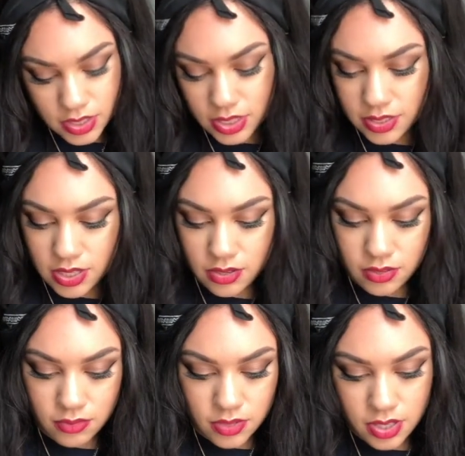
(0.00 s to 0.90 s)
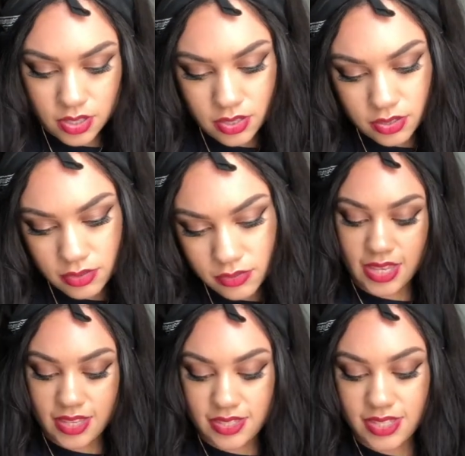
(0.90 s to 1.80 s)
Let's see. Where
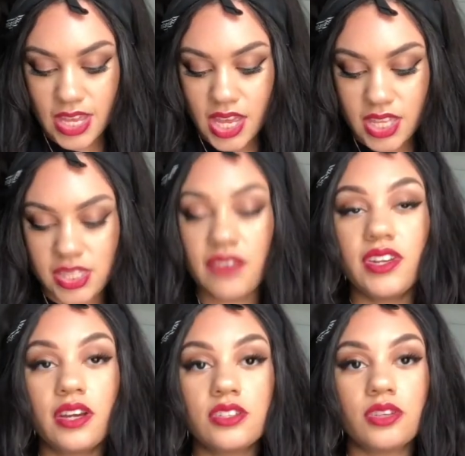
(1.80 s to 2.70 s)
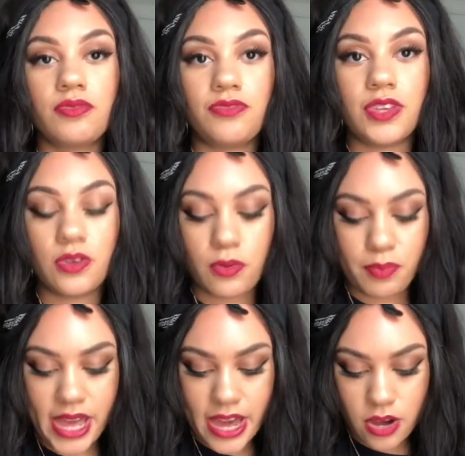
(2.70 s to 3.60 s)
is 700 fill
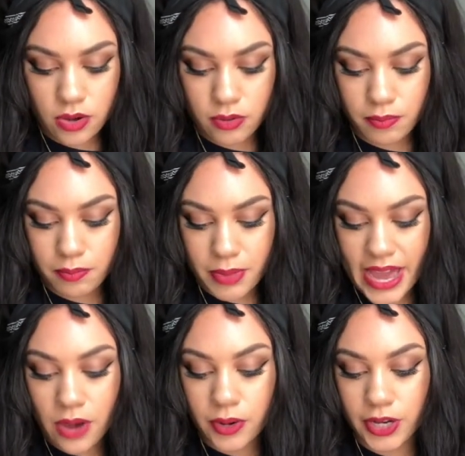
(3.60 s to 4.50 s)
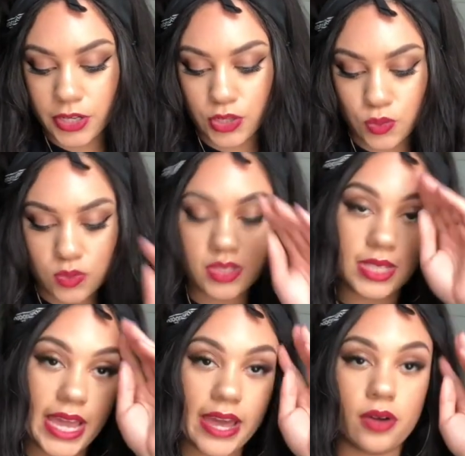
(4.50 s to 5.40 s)
power goose
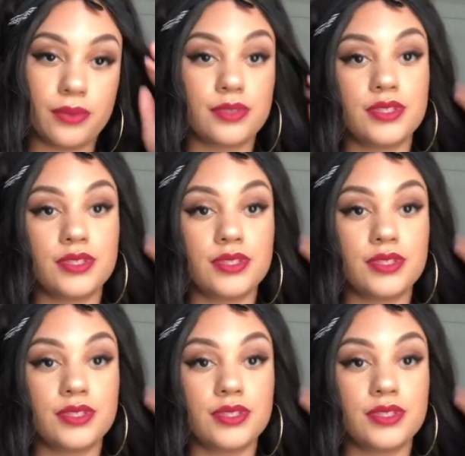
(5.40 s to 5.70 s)
down.